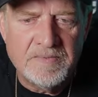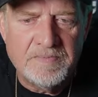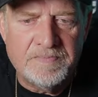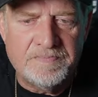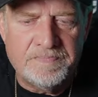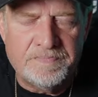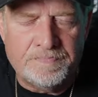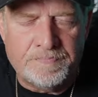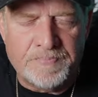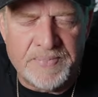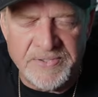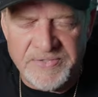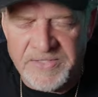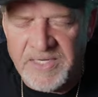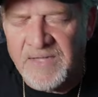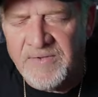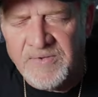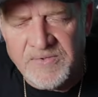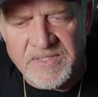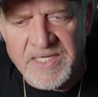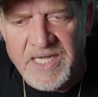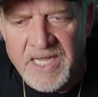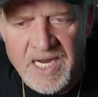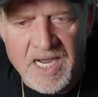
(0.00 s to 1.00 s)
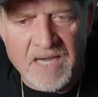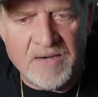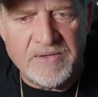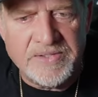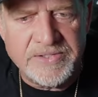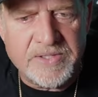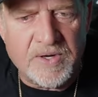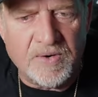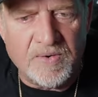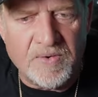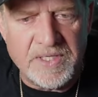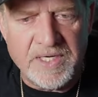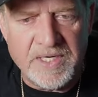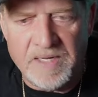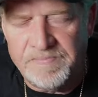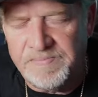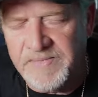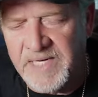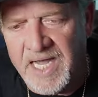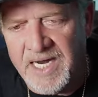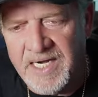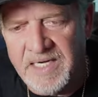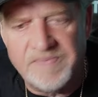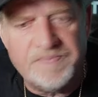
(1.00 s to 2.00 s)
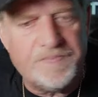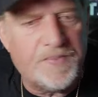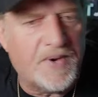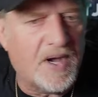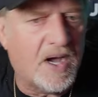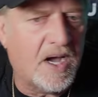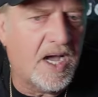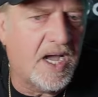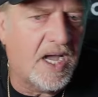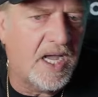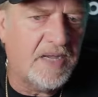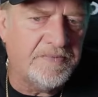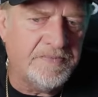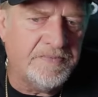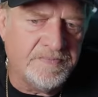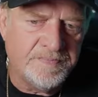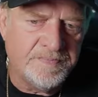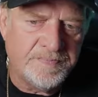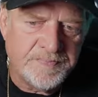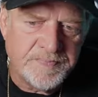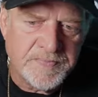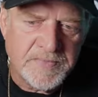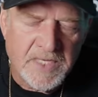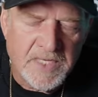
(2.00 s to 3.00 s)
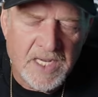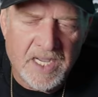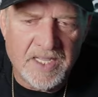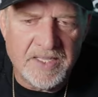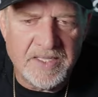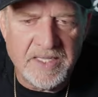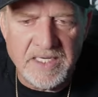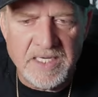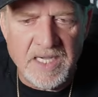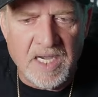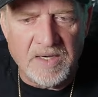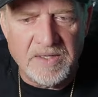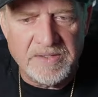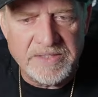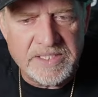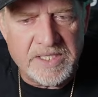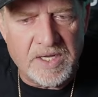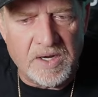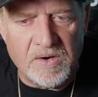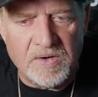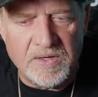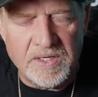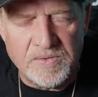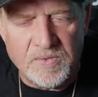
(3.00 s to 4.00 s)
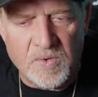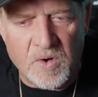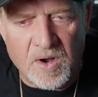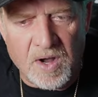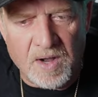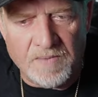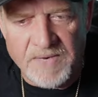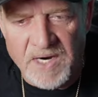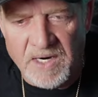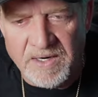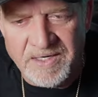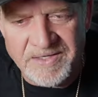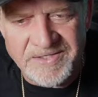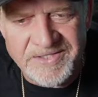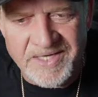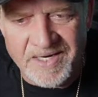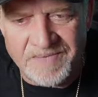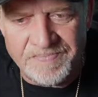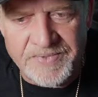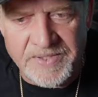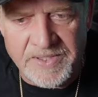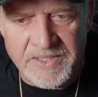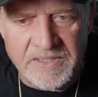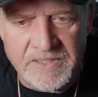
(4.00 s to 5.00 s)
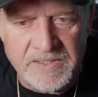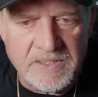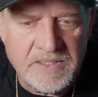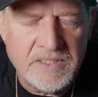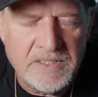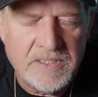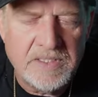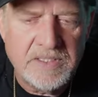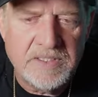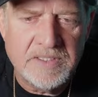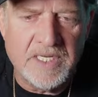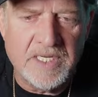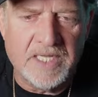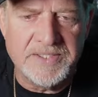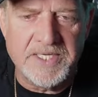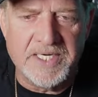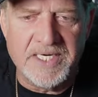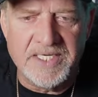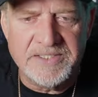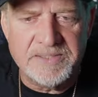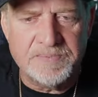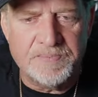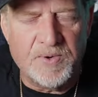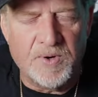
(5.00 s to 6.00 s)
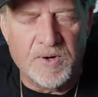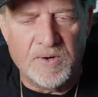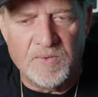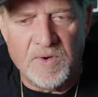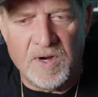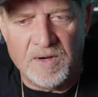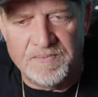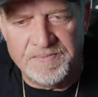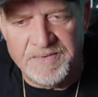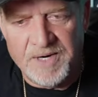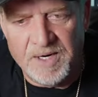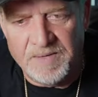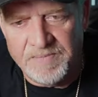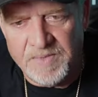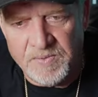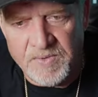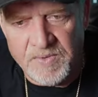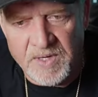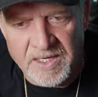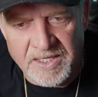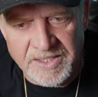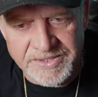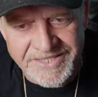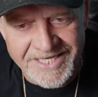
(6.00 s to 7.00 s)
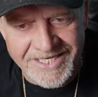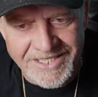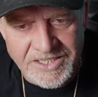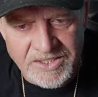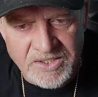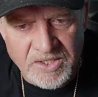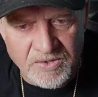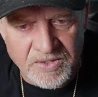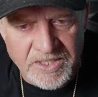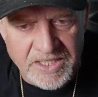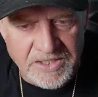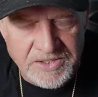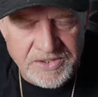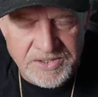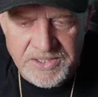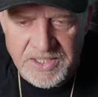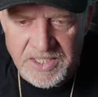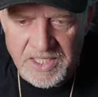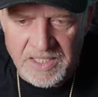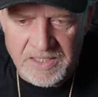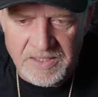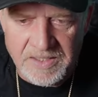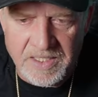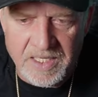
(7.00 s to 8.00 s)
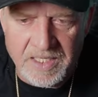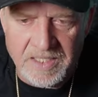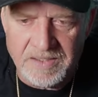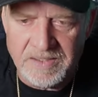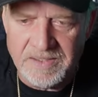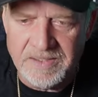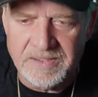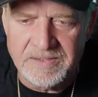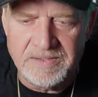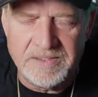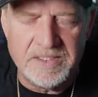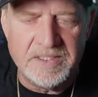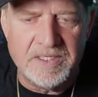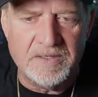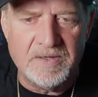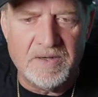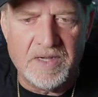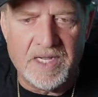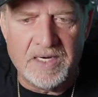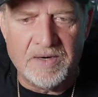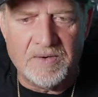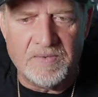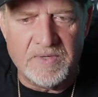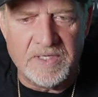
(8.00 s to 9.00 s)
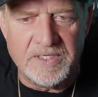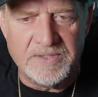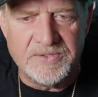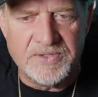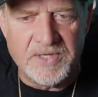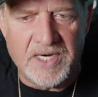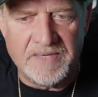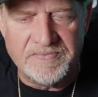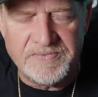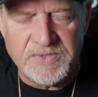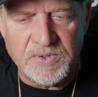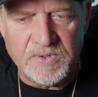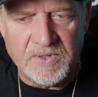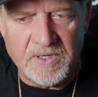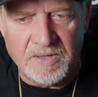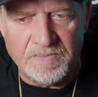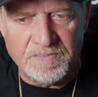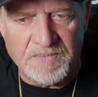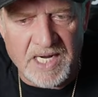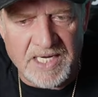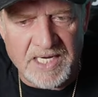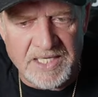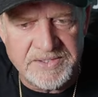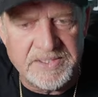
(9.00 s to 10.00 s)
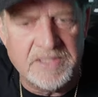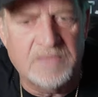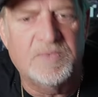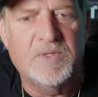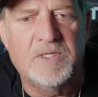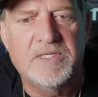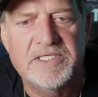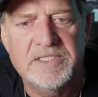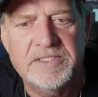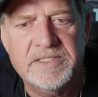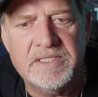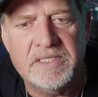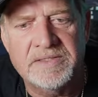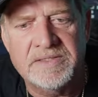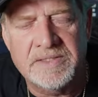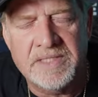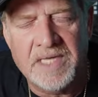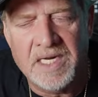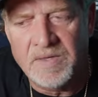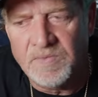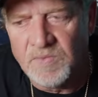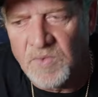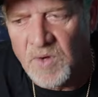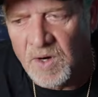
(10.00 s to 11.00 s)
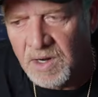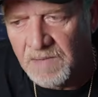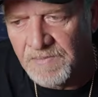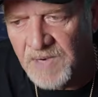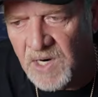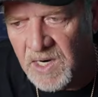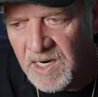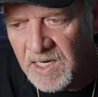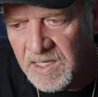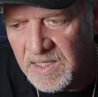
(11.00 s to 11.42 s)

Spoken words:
But the other day, I was going up 95. I think I was going to Walmart or something. Not that I support Walmart, but where else can you go get shit? Not, I don't want to drive 200 miles somewhere just because it ain't Walmart.